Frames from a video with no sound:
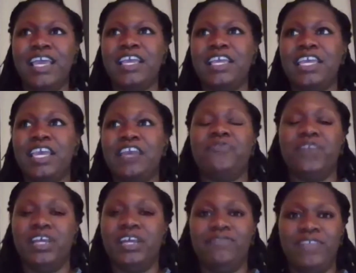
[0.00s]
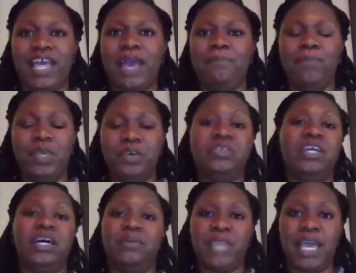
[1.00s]
get rid of that
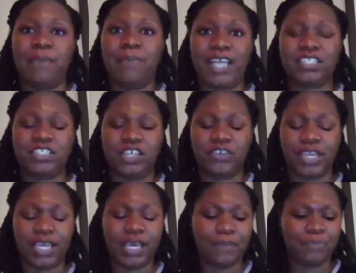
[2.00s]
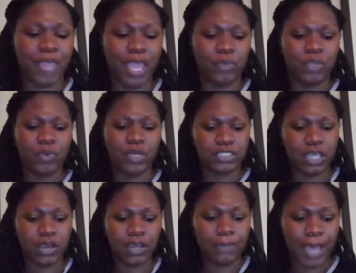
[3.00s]
buildup, that bacteria. And we want to talk
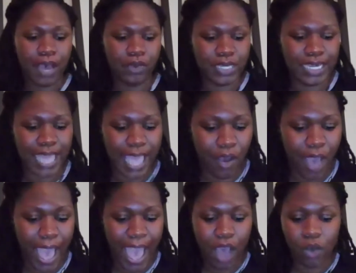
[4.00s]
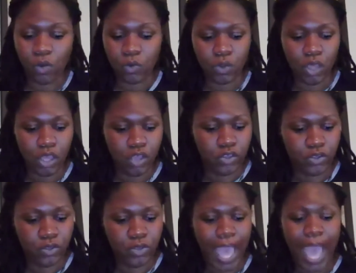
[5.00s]
about now how
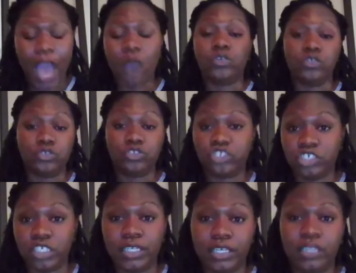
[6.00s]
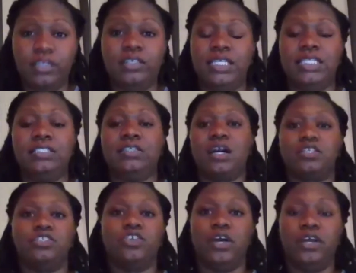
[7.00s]
you should detox
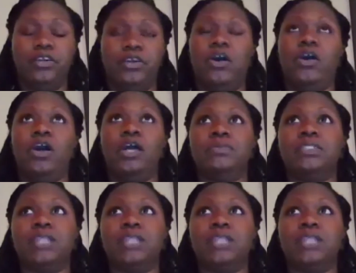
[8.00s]
your underarms.